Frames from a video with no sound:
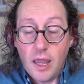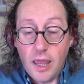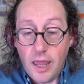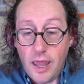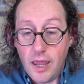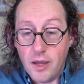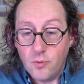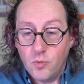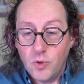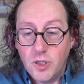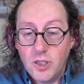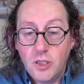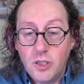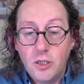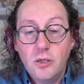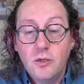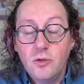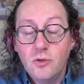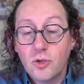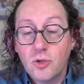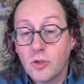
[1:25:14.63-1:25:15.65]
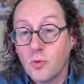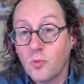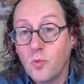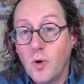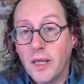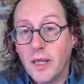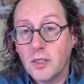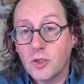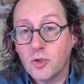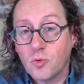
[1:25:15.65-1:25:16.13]
And we use the
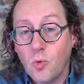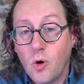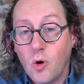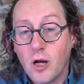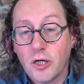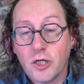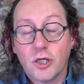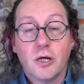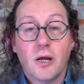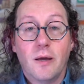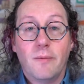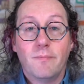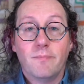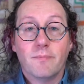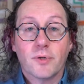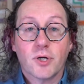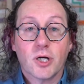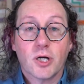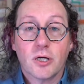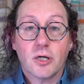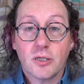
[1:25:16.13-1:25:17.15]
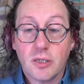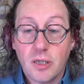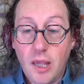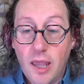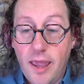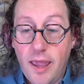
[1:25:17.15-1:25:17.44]
wastewater numbers